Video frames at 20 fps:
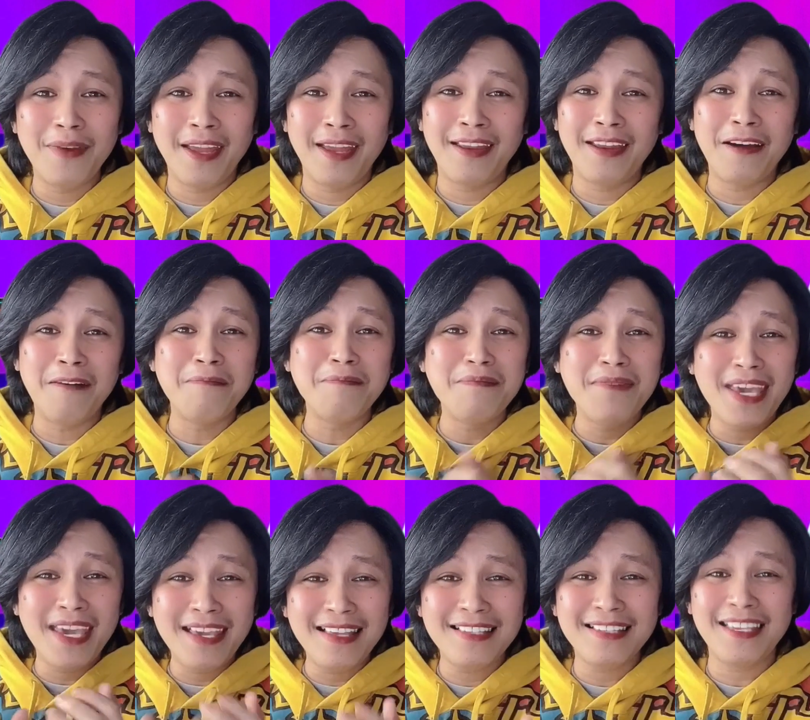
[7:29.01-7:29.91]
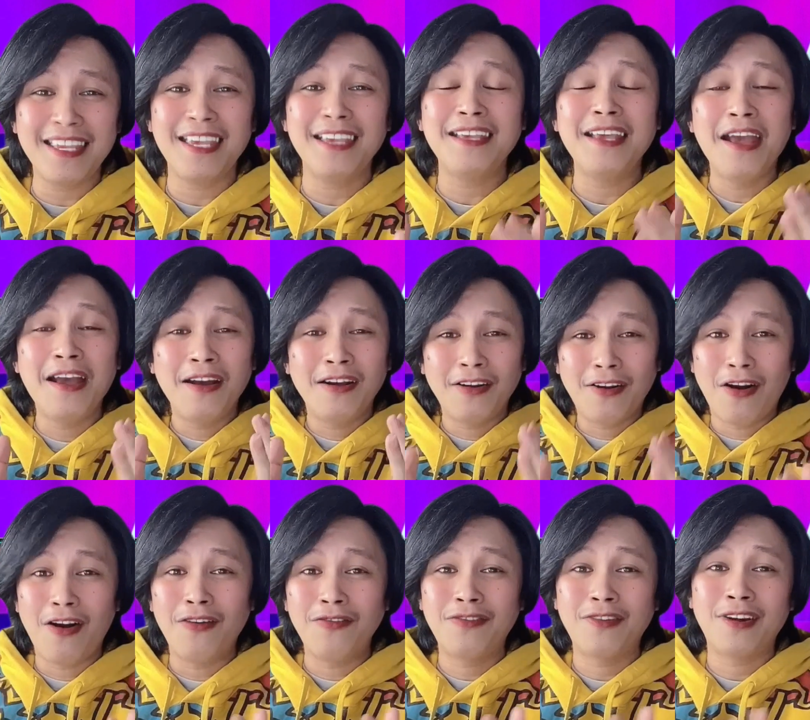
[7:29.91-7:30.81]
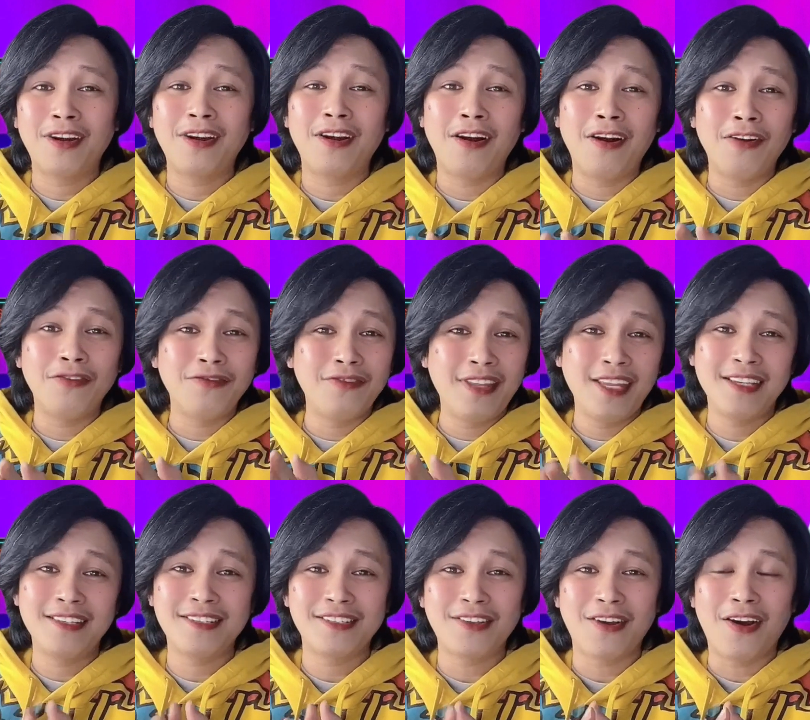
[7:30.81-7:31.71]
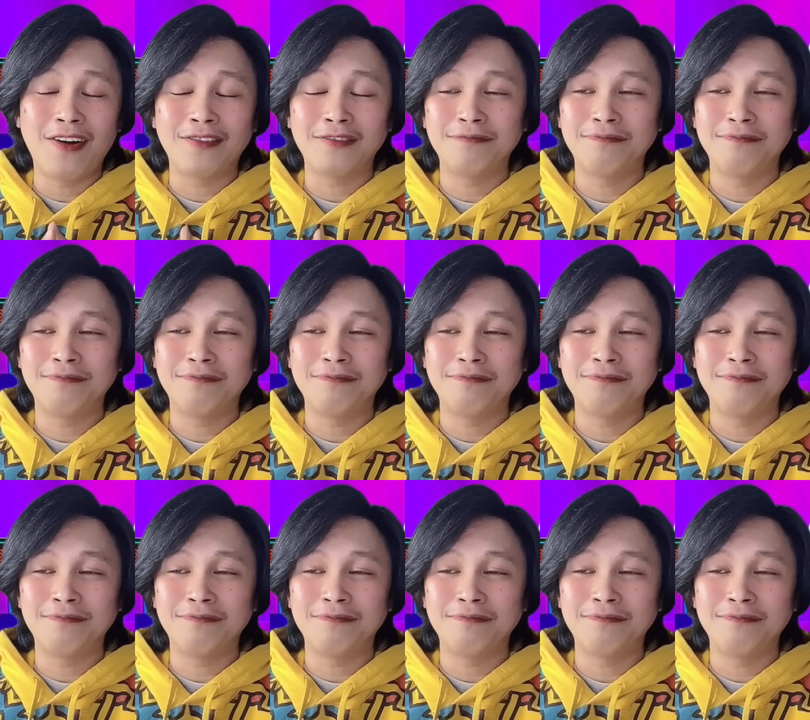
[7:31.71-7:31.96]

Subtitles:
and amazing cover of this song.